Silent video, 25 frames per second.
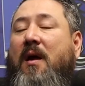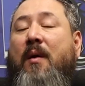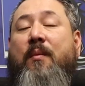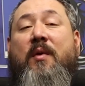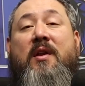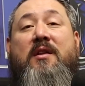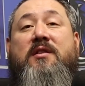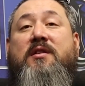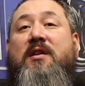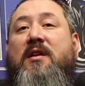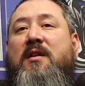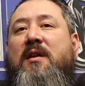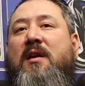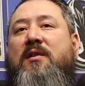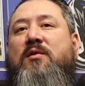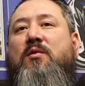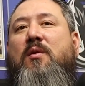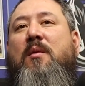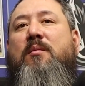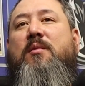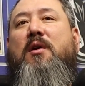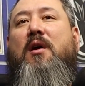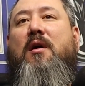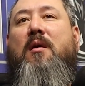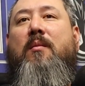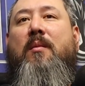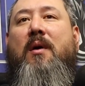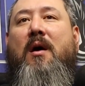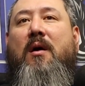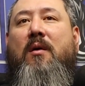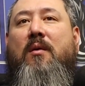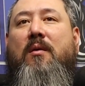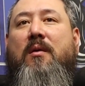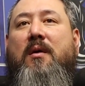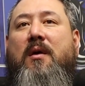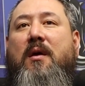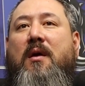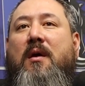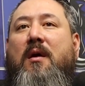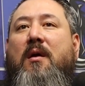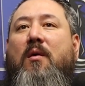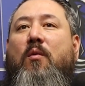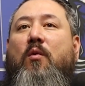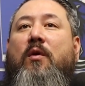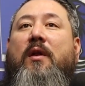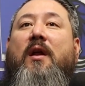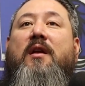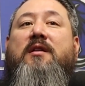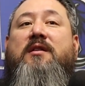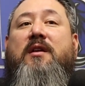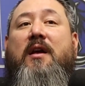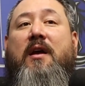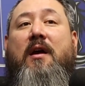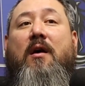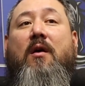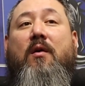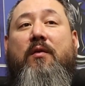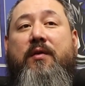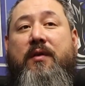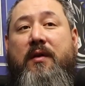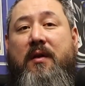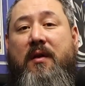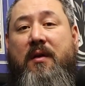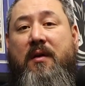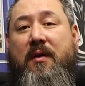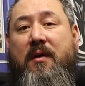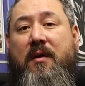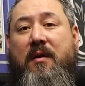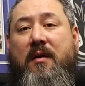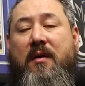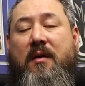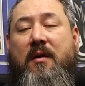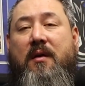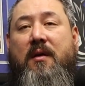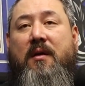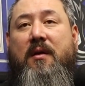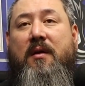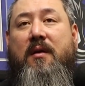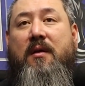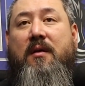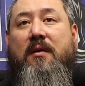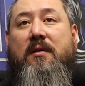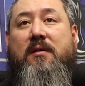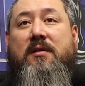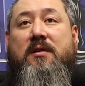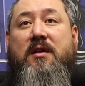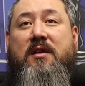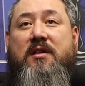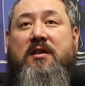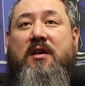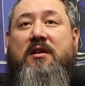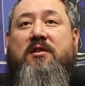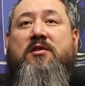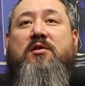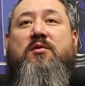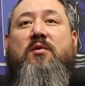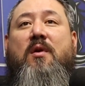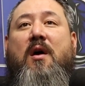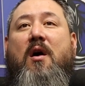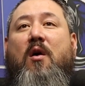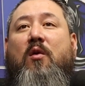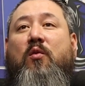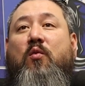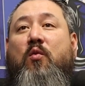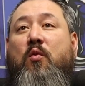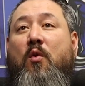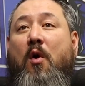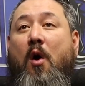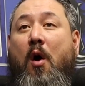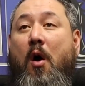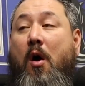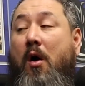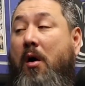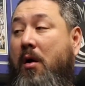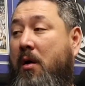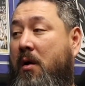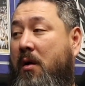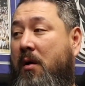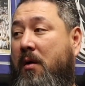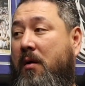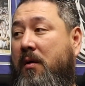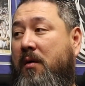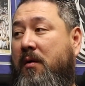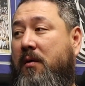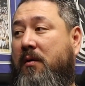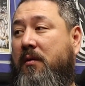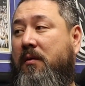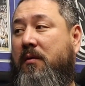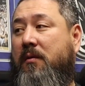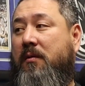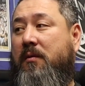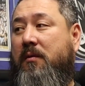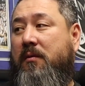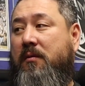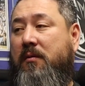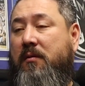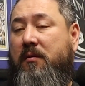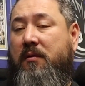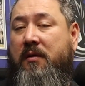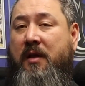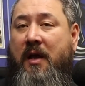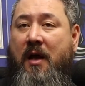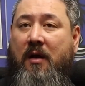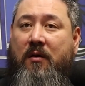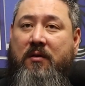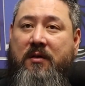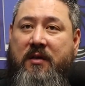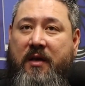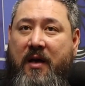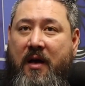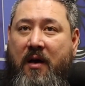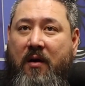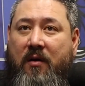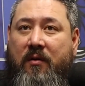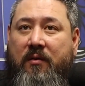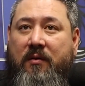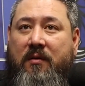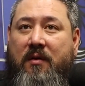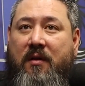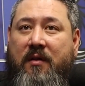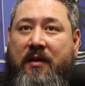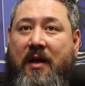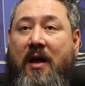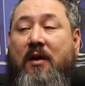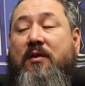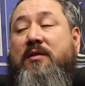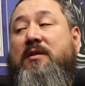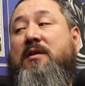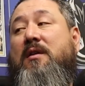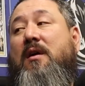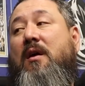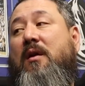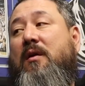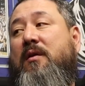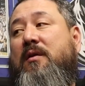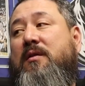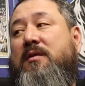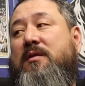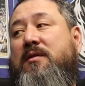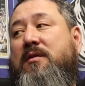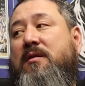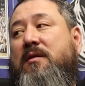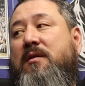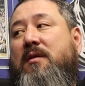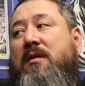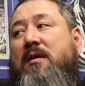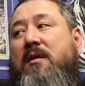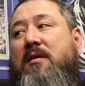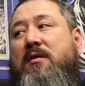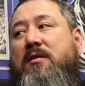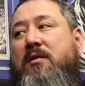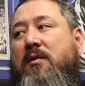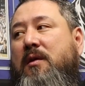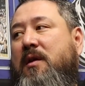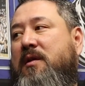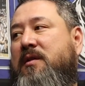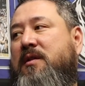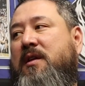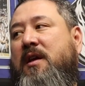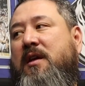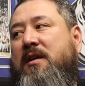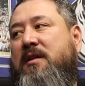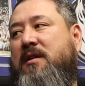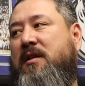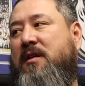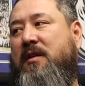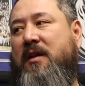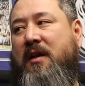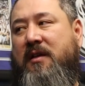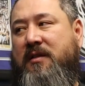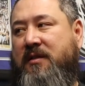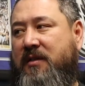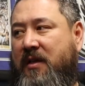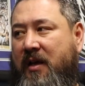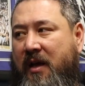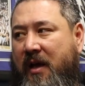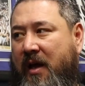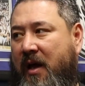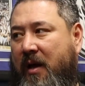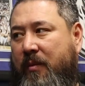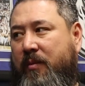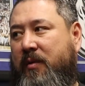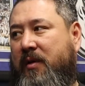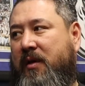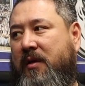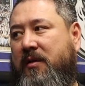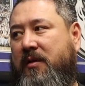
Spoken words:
I mean, see, that's what I'm talking about when I say healthy. CJ Stroud raw downtown $1,000. 2019, that's not happening.